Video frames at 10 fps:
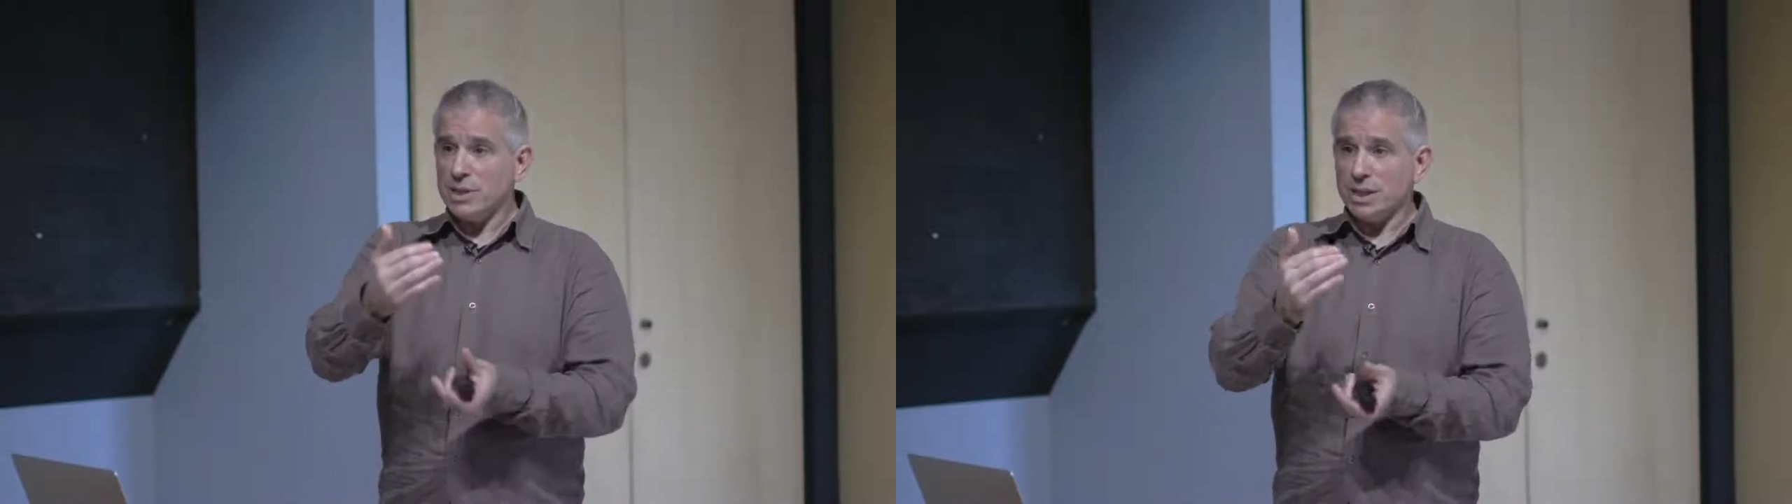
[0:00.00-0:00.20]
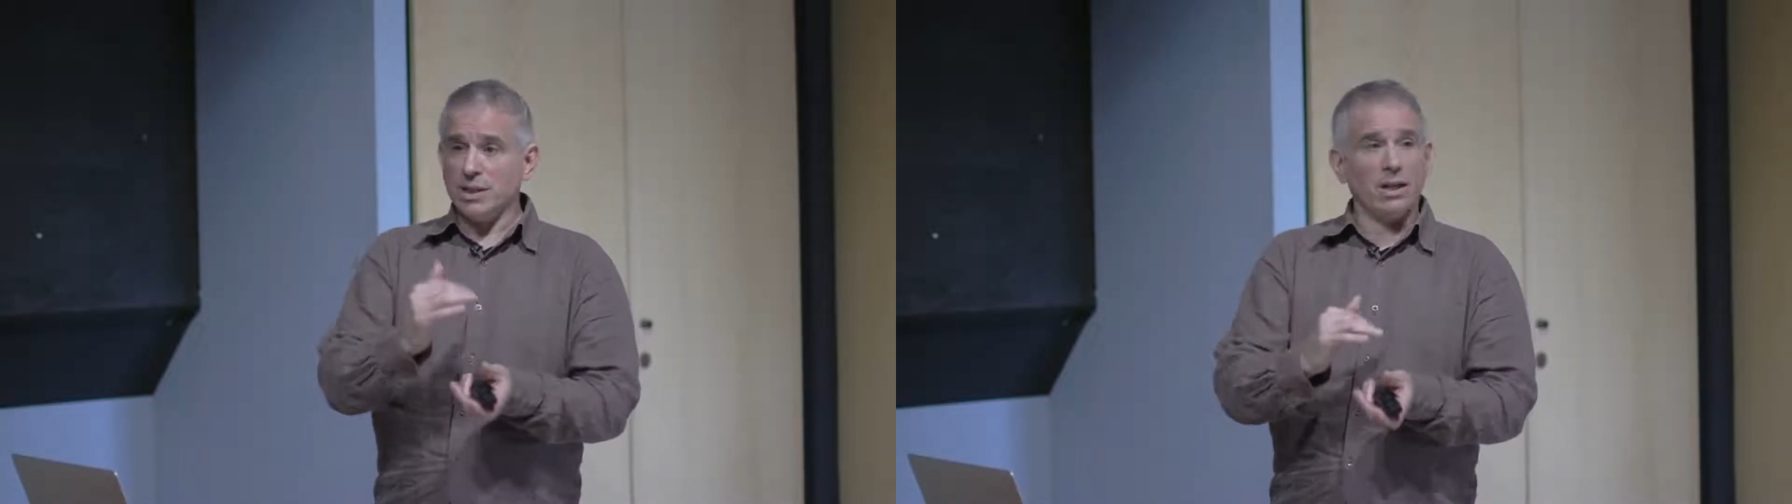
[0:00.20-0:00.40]

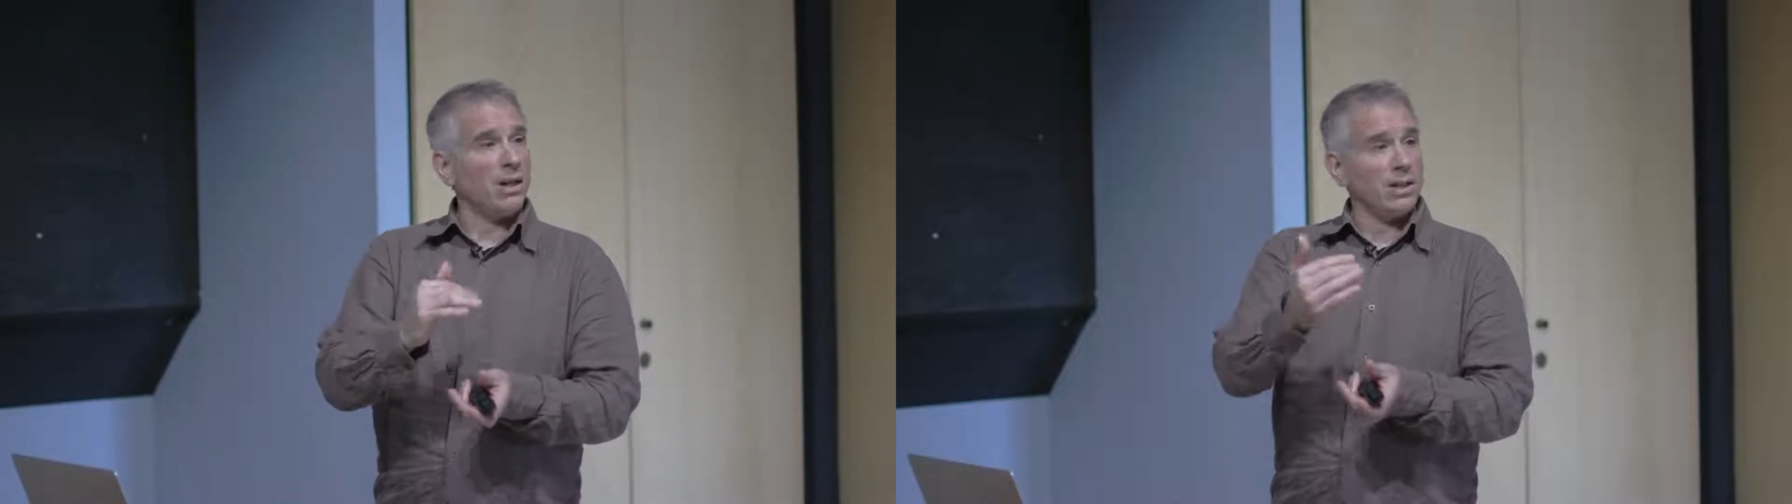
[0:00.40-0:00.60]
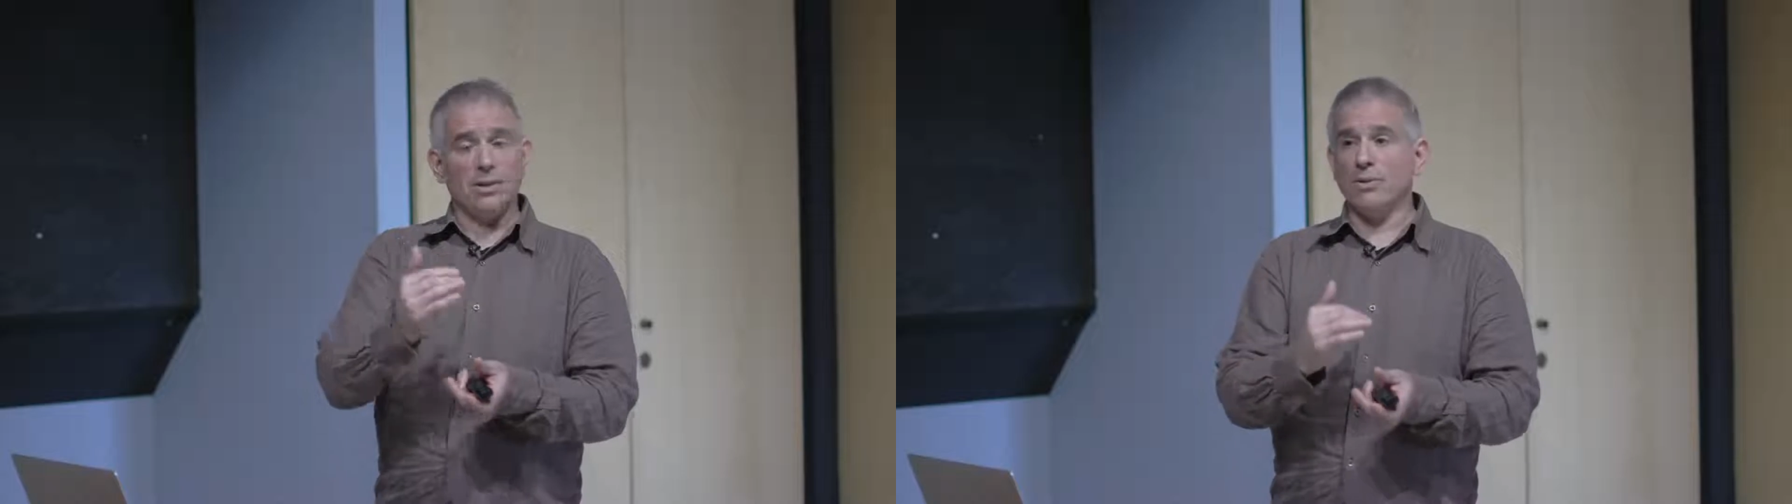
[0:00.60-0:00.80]
that
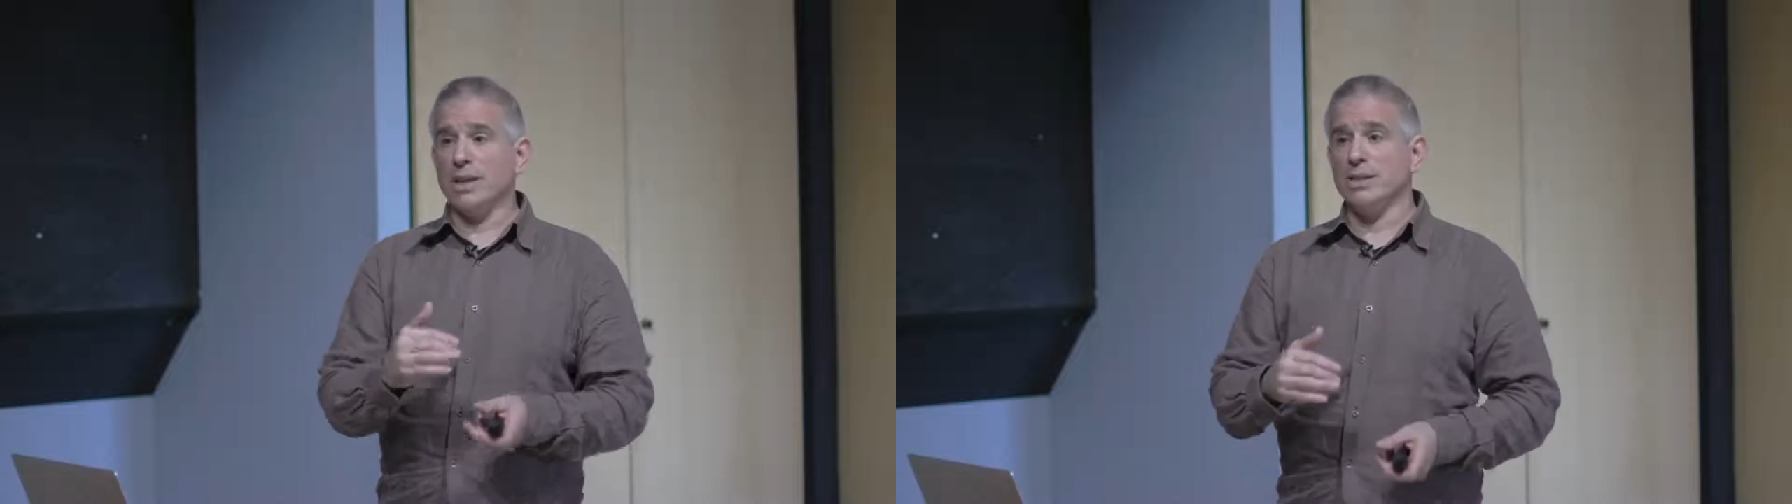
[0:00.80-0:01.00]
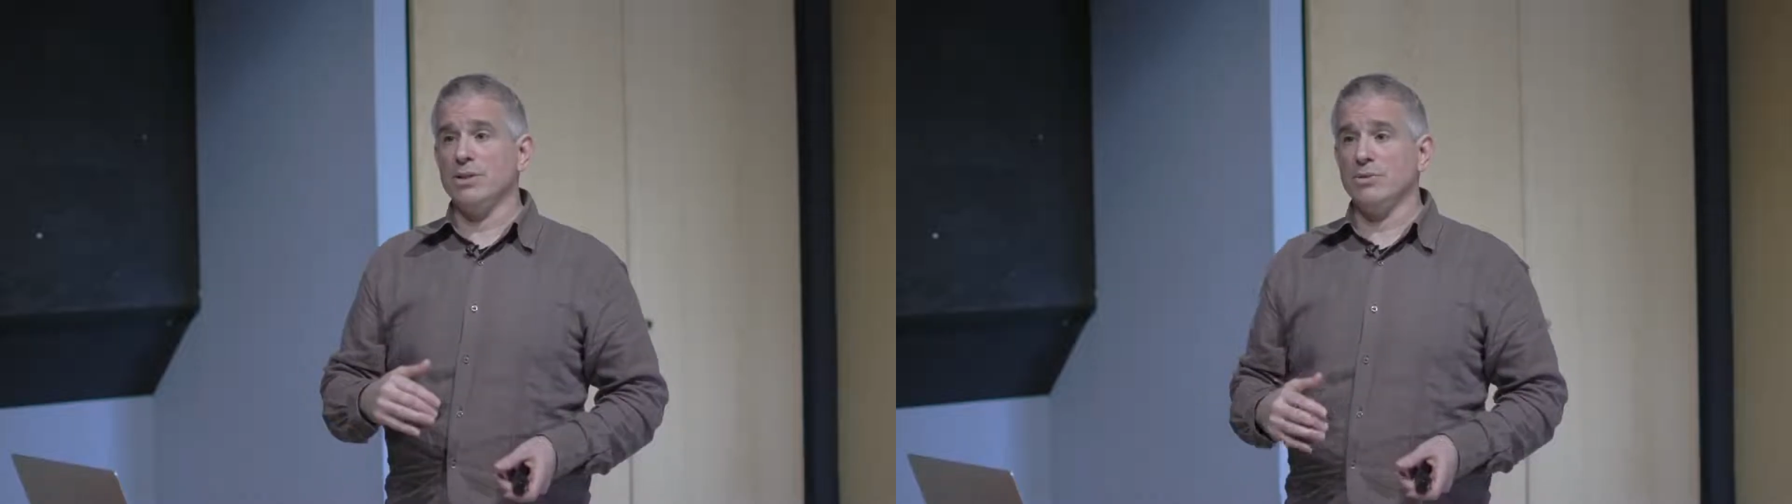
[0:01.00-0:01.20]
are at low
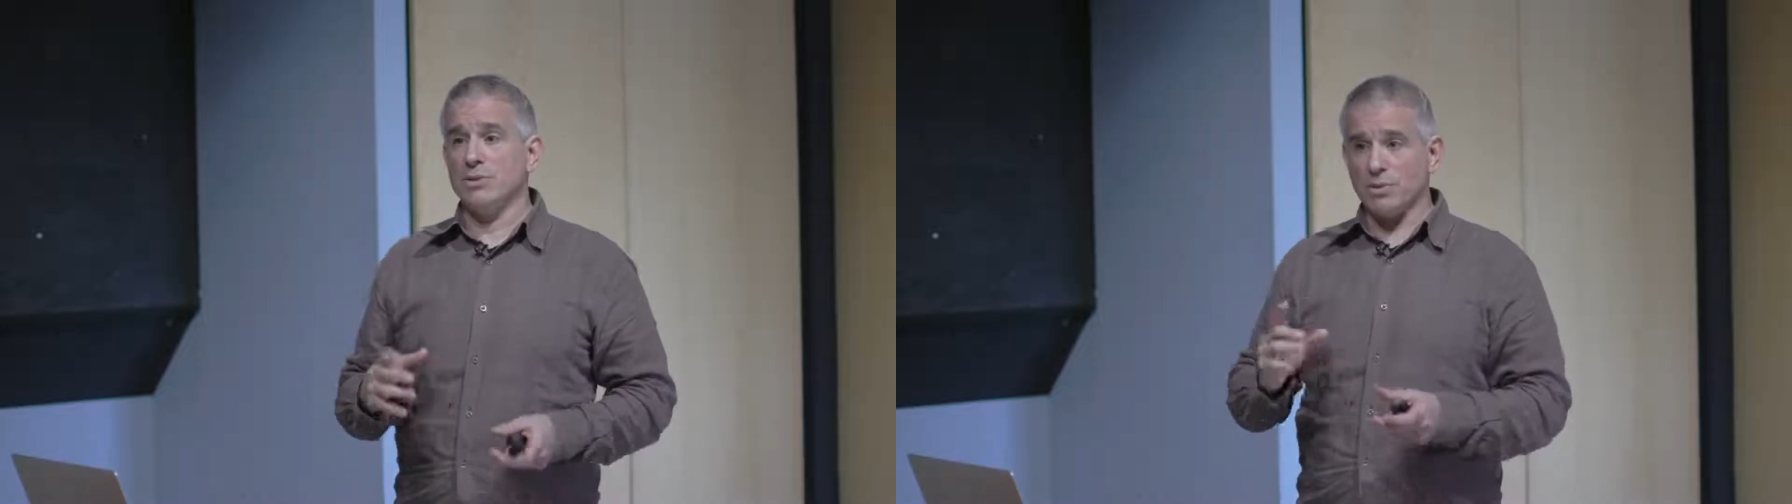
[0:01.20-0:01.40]
latitude.